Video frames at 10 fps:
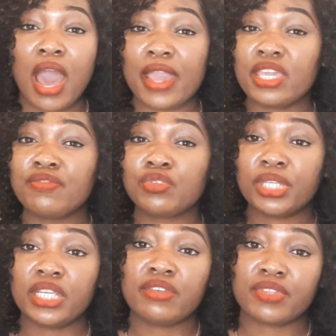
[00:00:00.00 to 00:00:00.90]
I even
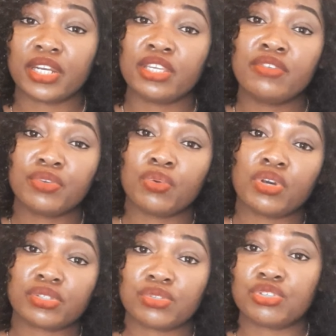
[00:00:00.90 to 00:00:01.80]
believe that if you
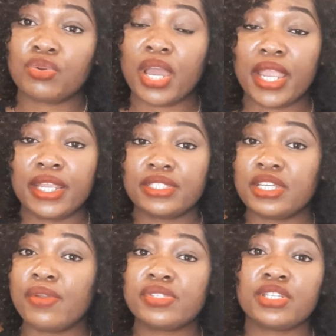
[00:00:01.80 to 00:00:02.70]
also try it,
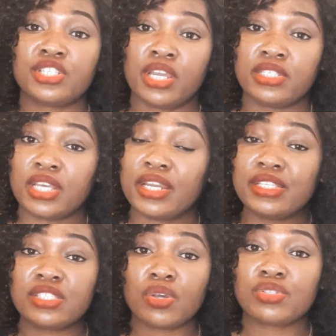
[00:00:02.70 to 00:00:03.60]
there is a chance that
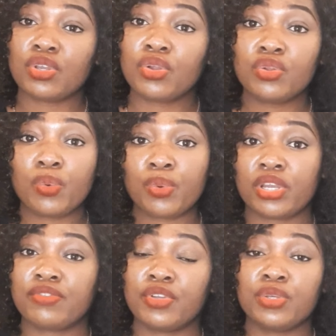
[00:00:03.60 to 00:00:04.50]
it's also going to
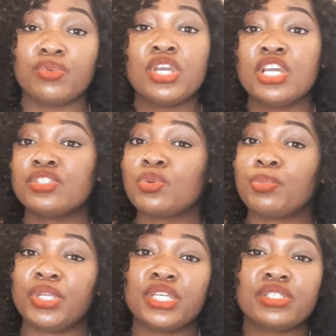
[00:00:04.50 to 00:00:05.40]
work for you. So
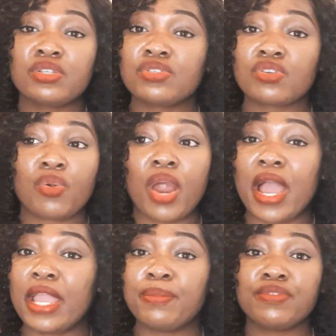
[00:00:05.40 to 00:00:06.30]
please
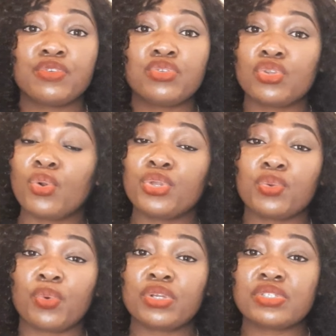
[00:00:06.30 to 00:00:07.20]
subscribe. If you know you
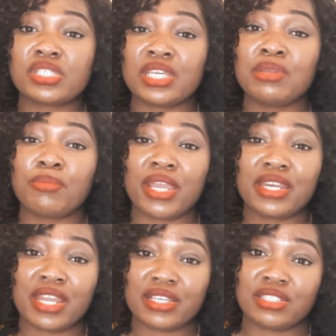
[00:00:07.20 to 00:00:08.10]
want to see my
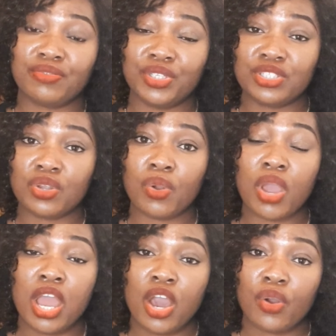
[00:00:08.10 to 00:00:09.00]
next video
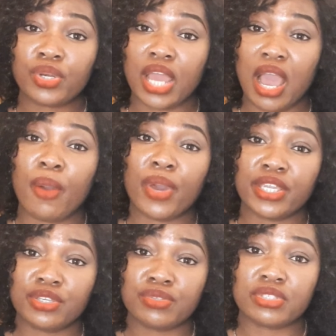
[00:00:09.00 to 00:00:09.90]
on how I
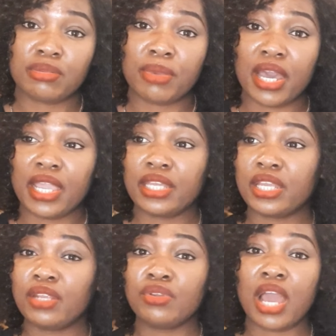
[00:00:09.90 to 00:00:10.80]
used mine
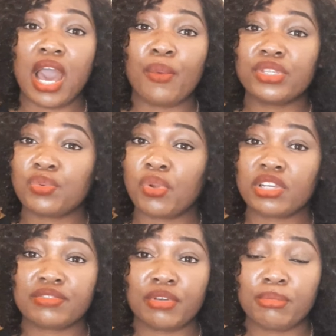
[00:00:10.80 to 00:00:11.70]
and how it
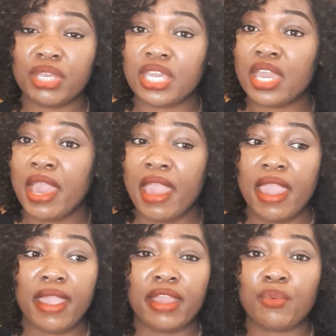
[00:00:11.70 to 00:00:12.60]
worked for me
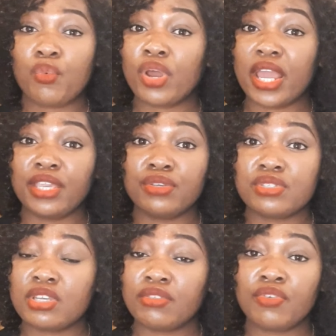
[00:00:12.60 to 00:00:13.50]
and what I
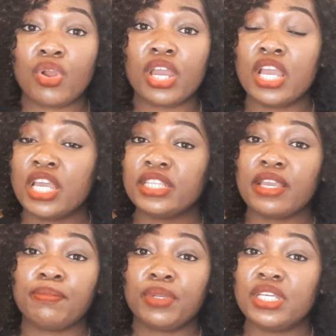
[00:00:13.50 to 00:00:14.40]
used it for,
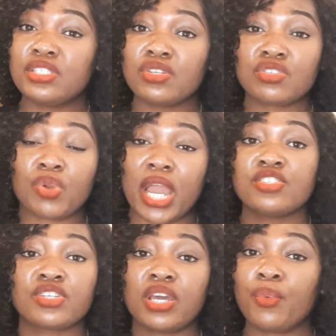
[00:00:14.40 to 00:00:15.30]
then please
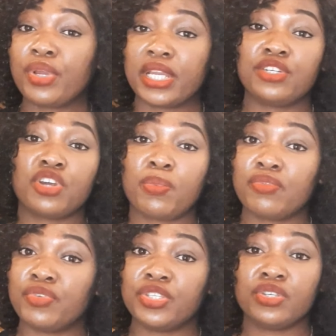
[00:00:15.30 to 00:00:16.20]
subscribe so that when I drop a
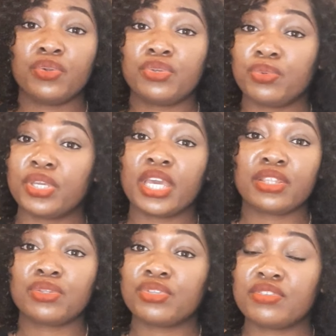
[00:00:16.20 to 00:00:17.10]
video you will
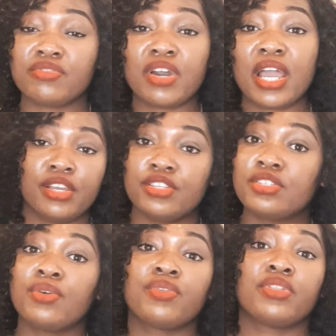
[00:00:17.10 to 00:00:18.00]
get notified.
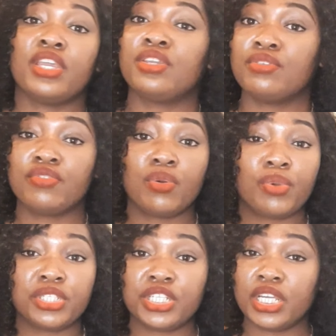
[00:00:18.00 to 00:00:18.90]
So thank you for
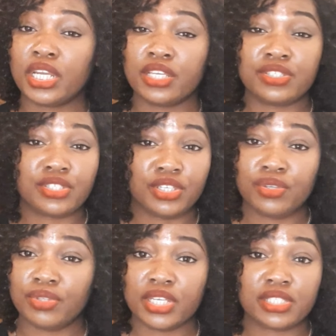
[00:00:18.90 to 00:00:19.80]
watching and see
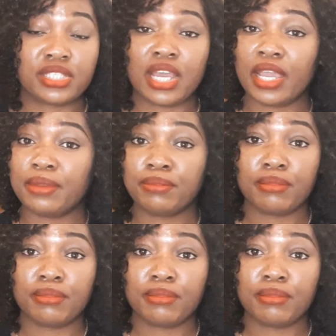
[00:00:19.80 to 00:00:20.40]
you next time.